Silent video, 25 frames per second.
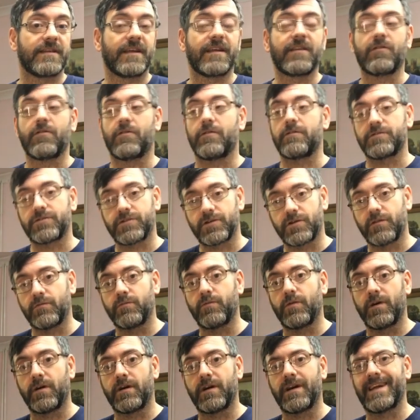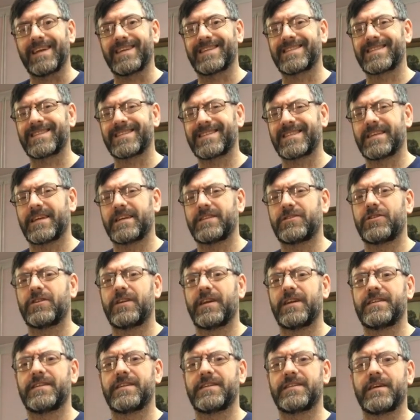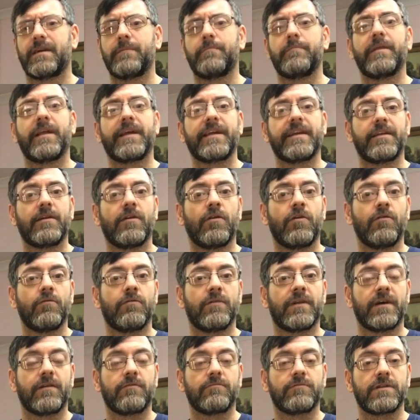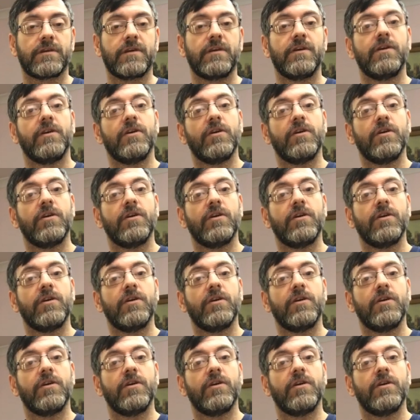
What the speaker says: And I thought, do you know what? It's such a nice example. I'm going to hold out.